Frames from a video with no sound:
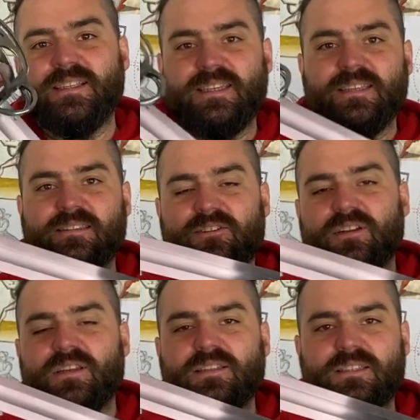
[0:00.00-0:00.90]
18th and
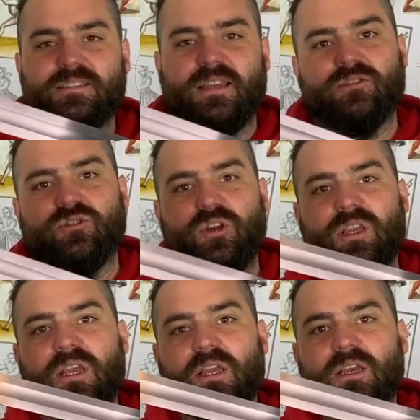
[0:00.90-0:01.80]
early 19th
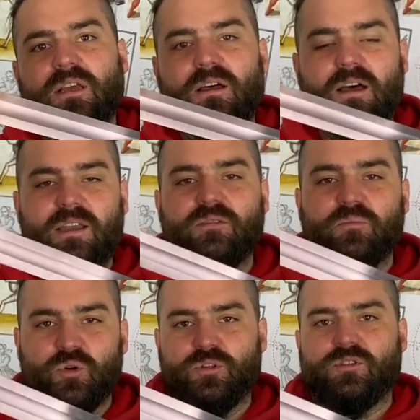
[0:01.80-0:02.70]
century Highland
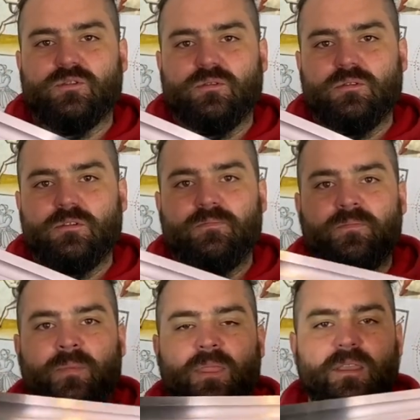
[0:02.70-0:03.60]
broadsword,
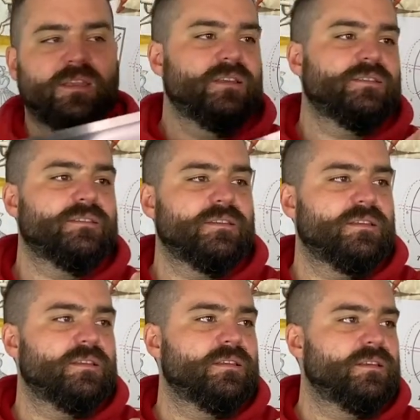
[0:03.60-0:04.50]
it is
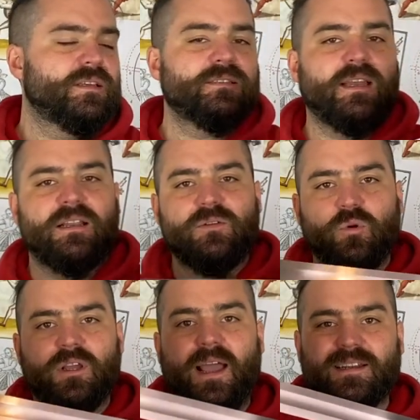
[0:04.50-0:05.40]
exactly
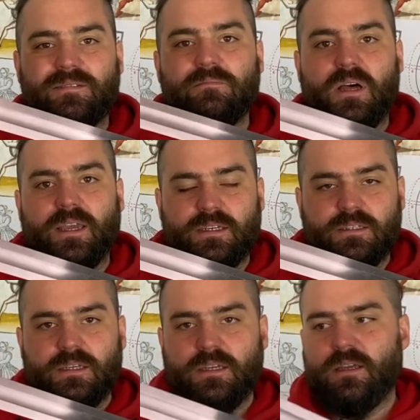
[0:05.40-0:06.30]
what I had in
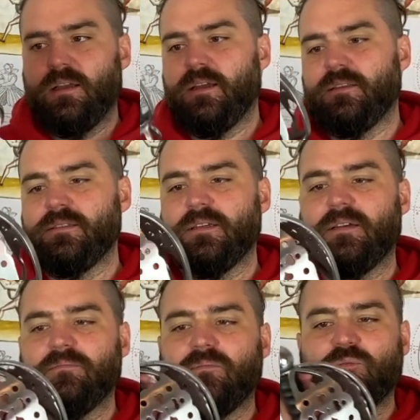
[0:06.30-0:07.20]
mind.
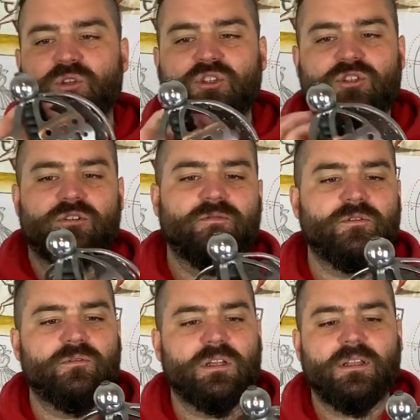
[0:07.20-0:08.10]
And with just those
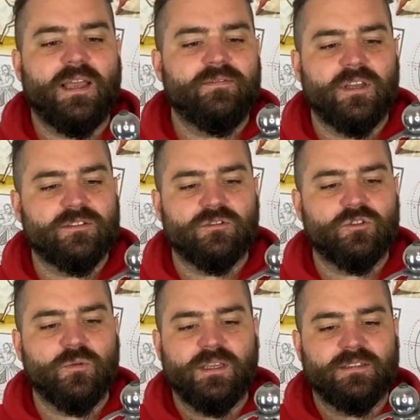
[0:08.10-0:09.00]
few little caveats on
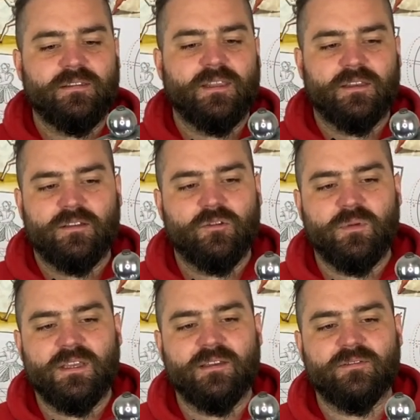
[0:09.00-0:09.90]
tweaks that I think could
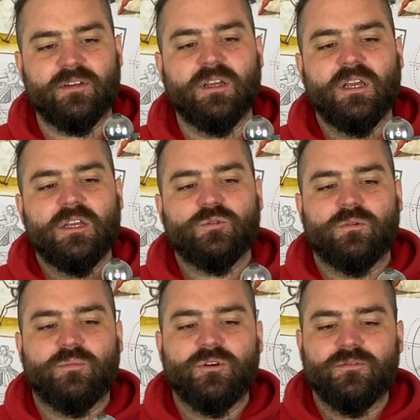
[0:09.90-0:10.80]
be given to
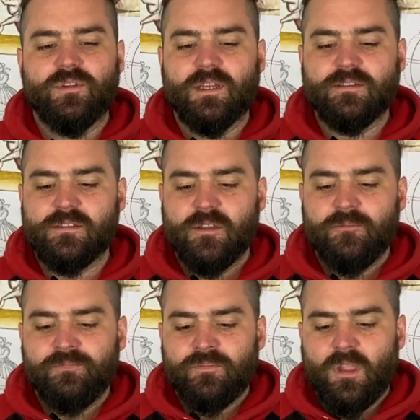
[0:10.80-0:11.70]
improve this.
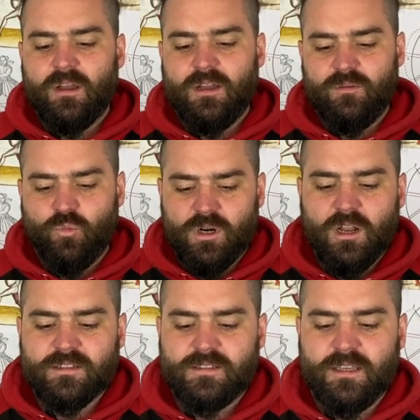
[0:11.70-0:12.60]
And one
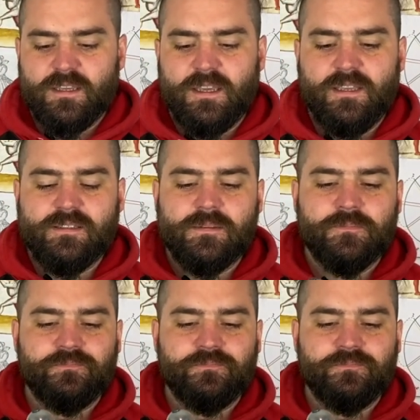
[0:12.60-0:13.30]
last thing is